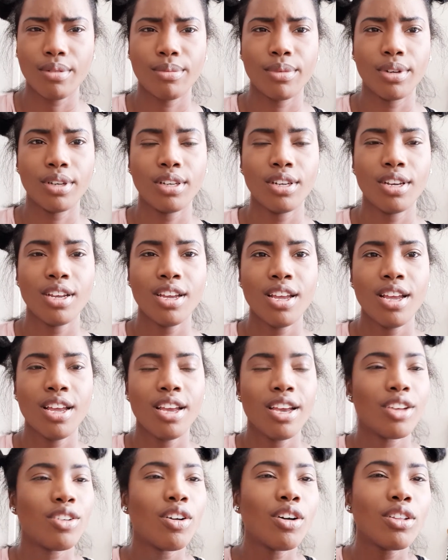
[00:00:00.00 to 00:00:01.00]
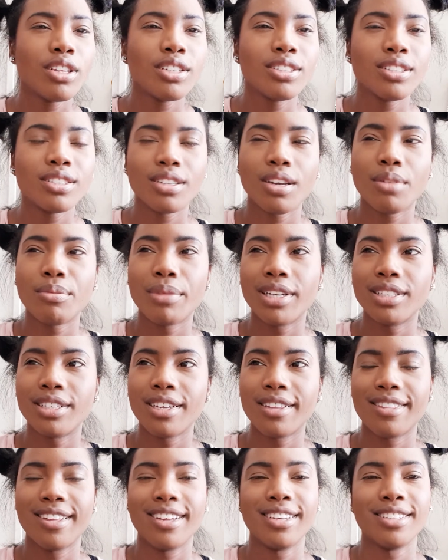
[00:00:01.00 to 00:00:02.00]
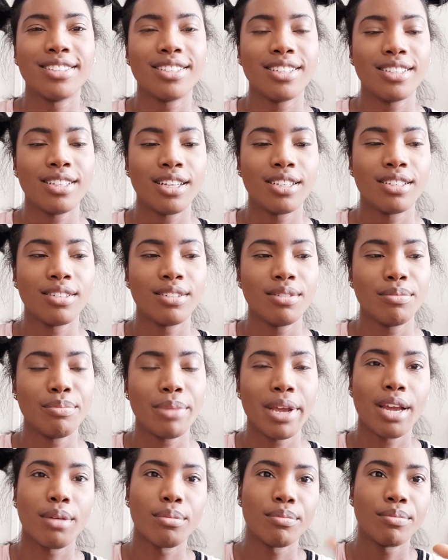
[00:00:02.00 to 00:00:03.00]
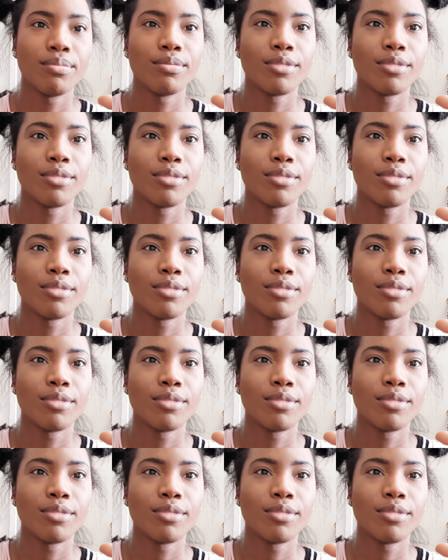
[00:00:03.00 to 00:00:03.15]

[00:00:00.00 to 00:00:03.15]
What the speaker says: and all these amazing things, and then bam,